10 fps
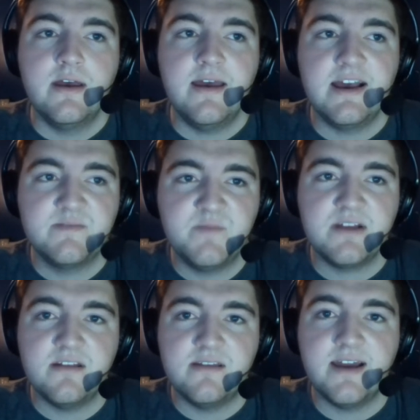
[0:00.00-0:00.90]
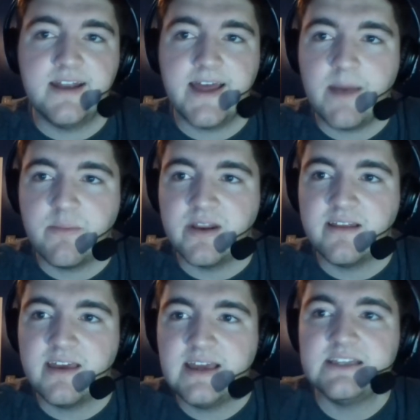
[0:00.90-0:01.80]
expected that to happen.
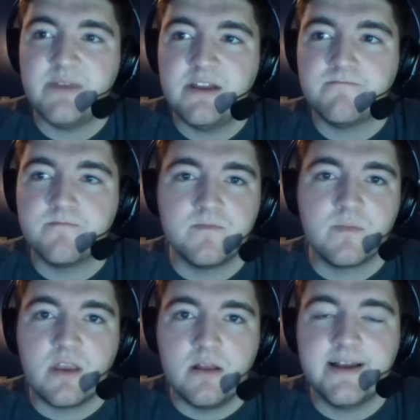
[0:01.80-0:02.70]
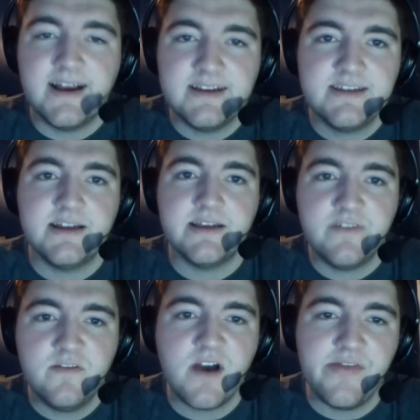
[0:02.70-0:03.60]
And the thing is, I mean, like I said, if
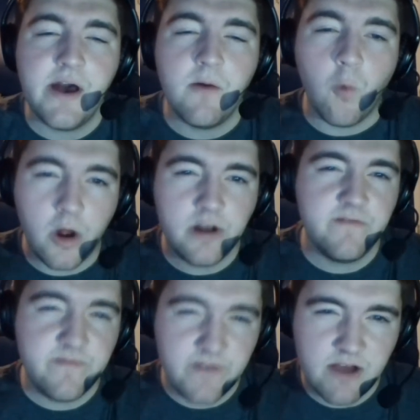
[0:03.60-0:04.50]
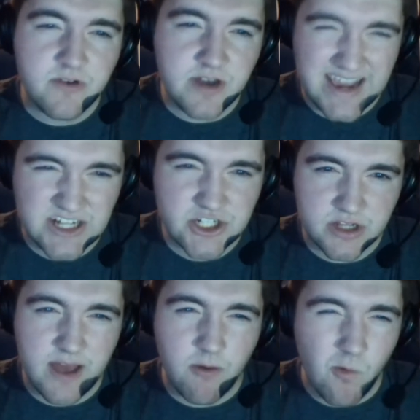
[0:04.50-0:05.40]
you've got that one
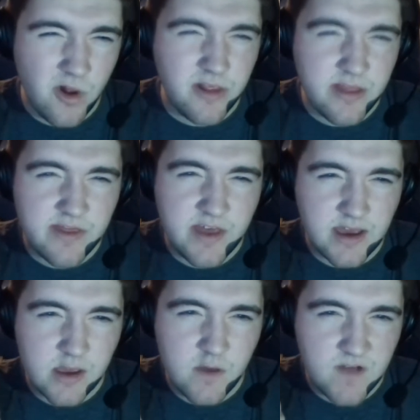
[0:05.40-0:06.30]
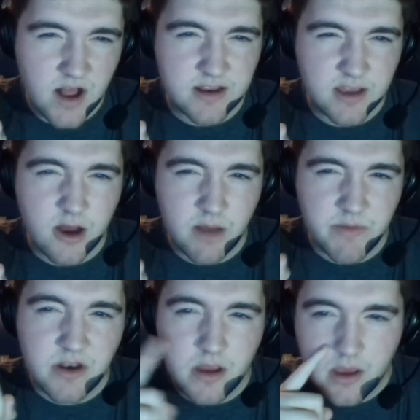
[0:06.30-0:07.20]
foundation, that one thing you've got in
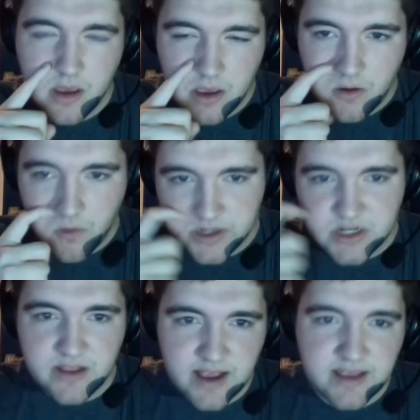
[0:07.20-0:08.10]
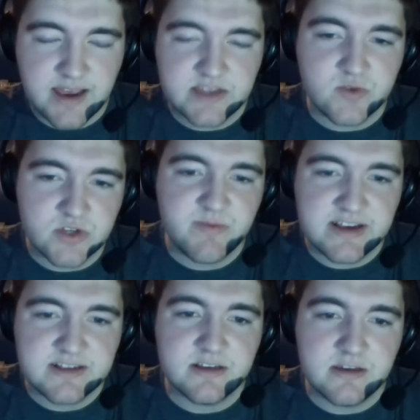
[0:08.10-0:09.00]
common, which in that case was
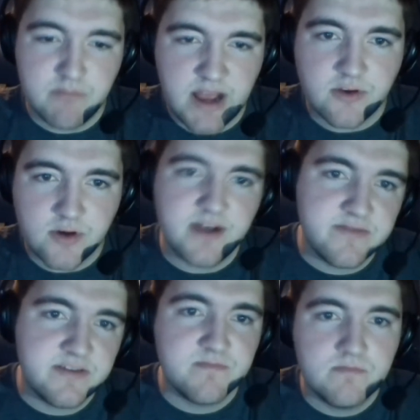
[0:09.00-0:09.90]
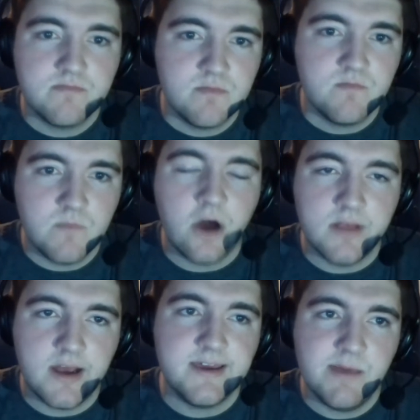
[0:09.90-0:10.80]
basically Minecraft,
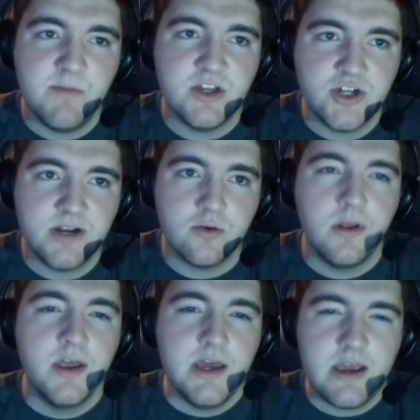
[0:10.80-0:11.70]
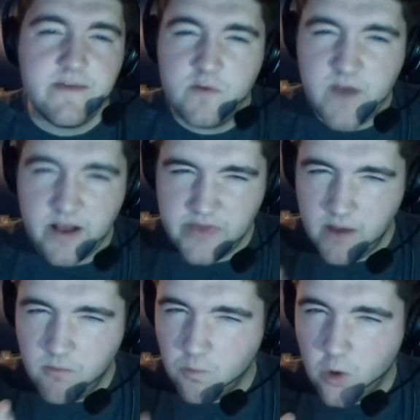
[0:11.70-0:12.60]
online gaming in general, if you've got
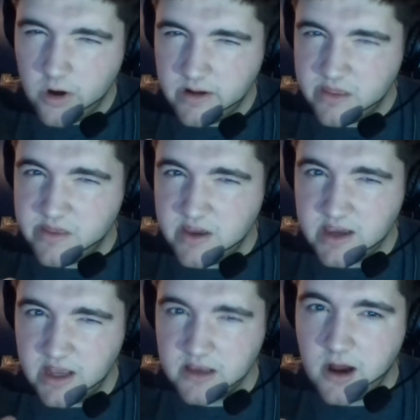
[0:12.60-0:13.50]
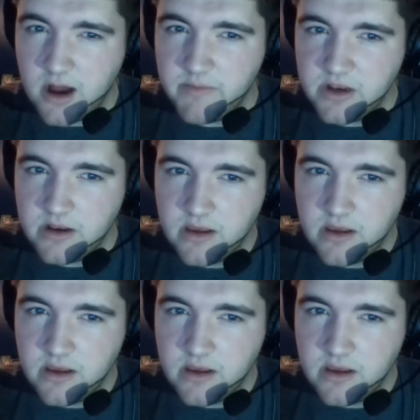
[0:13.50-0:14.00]
that one thing in common,